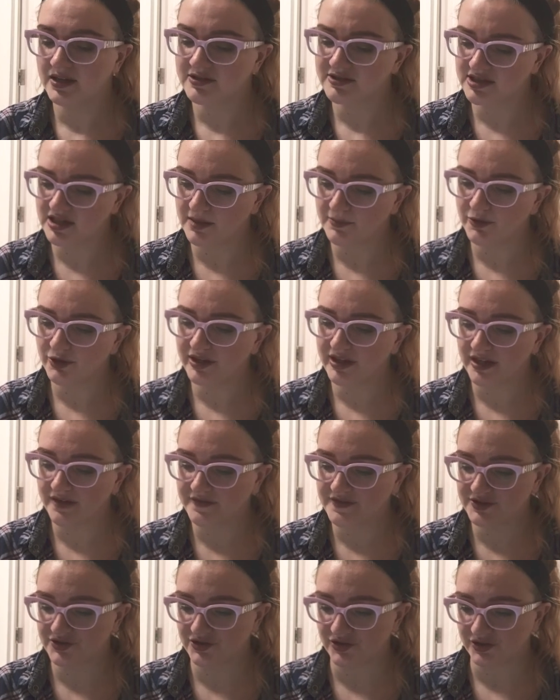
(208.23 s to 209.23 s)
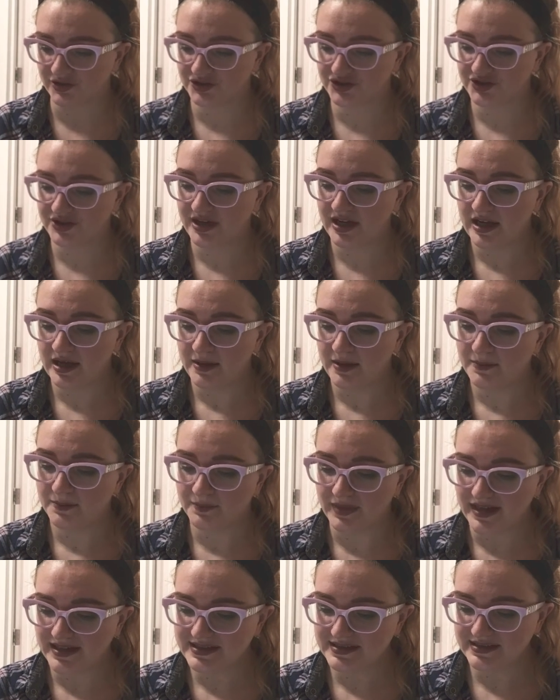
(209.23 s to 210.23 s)
Summary of search.
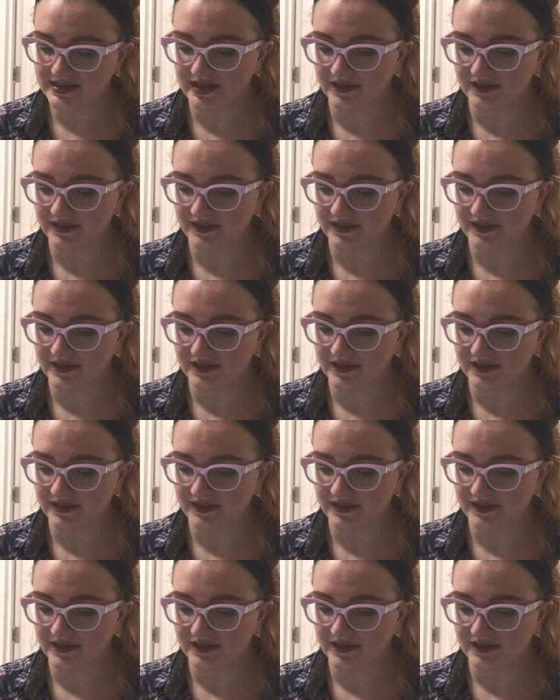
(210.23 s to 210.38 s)
Best